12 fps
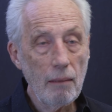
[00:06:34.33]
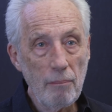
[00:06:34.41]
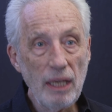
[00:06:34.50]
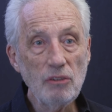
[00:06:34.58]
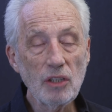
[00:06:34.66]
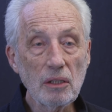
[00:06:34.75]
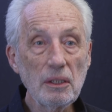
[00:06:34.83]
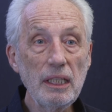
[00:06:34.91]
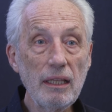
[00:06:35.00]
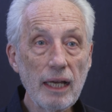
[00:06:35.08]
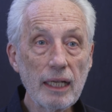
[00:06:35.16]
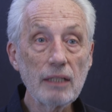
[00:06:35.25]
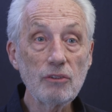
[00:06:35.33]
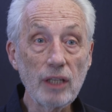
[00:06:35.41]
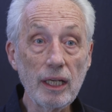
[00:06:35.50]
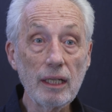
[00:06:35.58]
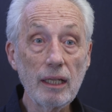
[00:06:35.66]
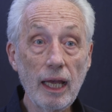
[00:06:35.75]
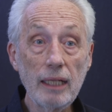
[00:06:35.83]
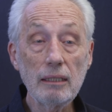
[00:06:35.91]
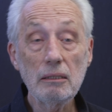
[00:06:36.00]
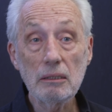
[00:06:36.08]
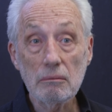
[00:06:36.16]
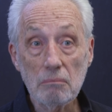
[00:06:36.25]
Basically, that is it,
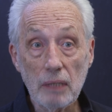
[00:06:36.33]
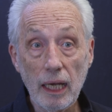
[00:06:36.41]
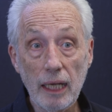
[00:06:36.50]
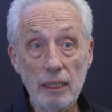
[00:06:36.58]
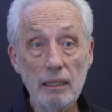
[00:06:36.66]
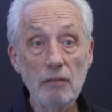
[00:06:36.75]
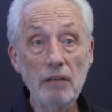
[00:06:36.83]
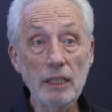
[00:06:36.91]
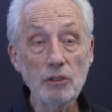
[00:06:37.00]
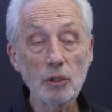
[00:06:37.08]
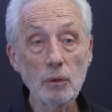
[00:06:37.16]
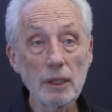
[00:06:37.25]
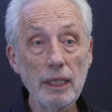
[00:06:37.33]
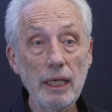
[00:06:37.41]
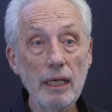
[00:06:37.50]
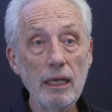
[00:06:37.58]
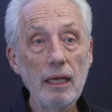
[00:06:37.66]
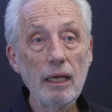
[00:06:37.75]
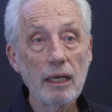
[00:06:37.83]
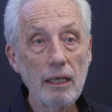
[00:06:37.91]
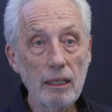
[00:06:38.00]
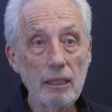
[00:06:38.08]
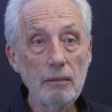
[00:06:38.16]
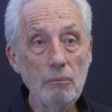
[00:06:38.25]
and eventually,
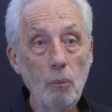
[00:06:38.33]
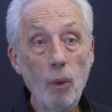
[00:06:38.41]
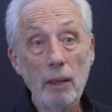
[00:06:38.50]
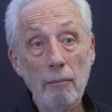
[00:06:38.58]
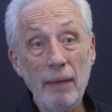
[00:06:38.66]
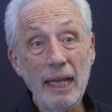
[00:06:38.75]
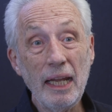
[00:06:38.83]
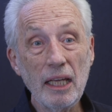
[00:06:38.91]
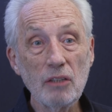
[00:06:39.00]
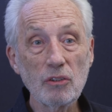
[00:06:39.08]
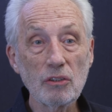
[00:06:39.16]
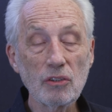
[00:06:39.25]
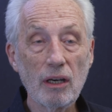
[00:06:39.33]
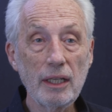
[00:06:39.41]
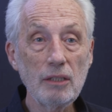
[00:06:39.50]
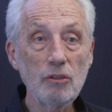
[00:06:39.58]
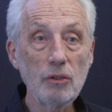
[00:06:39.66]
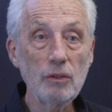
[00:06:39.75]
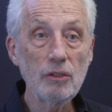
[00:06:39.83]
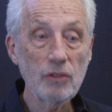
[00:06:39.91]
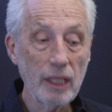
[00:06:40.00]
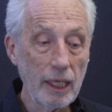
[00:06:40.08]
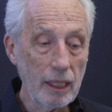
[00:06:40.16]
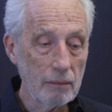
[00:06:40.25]
what meaning is assigned to this
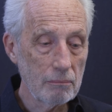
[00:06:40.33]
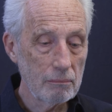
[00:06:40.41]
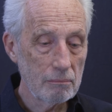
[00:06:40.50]
thing.